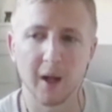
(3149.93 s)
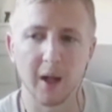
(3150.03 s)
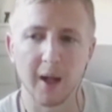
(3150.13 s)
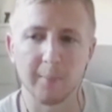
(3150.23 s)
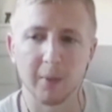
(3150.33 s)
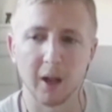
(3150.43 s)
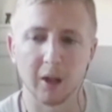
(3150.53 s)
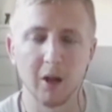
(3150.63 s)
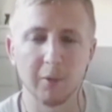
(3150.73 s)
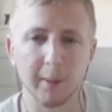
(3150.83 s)
um,
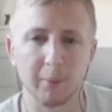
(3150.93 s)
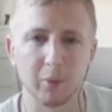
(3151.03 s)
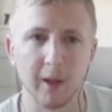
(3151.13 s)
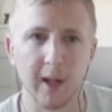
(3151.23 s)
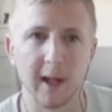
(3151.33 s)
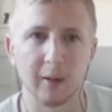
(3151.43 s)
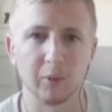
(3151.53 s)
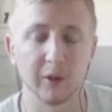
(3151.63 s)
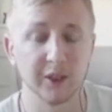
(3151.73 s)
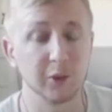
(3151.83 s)
a lot of people
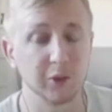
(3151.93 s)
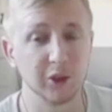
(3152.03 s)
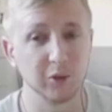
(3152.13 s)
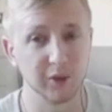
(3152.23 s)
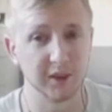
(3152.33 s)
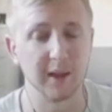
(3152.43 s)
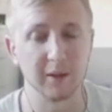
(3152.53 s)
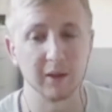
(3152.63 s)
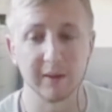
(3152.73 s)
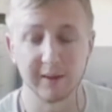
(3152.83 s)
now, you you could
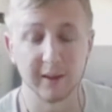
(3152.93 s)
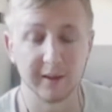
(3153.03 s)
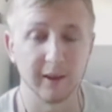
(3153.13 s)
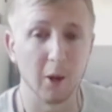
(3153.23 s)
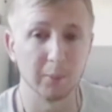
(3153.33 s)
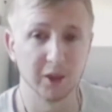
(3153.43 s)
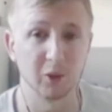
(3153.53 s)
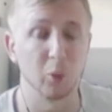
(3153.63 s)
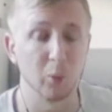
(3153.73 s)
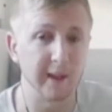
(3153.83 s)
say that the
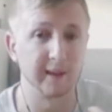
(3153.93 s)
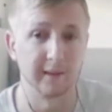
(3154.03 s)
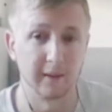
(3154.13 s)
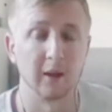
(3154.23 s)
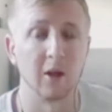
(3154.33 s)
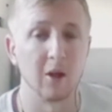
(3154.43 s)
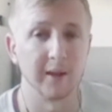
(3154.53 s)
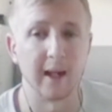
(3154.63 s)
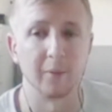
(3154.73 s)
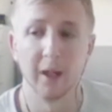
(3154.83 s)
obstacle is a
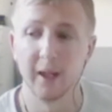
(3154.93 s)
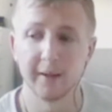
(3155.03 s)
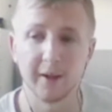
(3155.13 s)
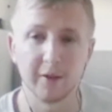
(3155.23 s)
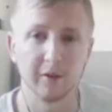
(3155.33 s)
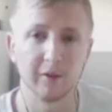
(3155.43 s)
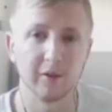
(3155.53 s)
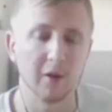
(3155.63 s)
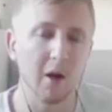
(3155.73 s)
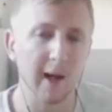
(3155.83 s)
lockdown that
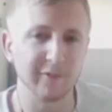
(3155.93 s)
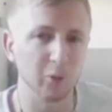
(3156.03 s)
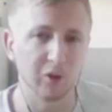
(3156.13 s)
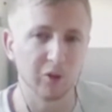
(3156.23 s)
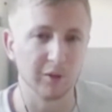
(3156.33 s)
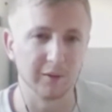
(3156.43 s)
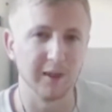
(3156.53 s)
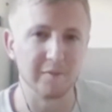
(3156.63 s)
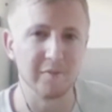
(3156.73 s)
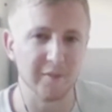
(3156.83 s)
not everyone could
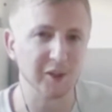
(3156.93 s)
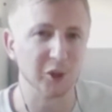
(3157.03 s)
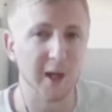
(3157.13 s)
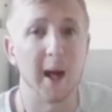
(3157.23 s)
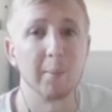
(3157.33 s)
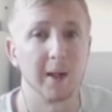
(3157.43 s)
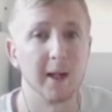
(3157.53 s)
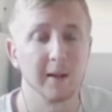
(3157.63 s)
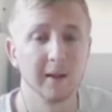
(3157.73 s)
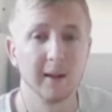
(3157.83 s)
envision
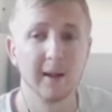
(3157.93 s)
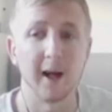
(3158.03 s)
happening.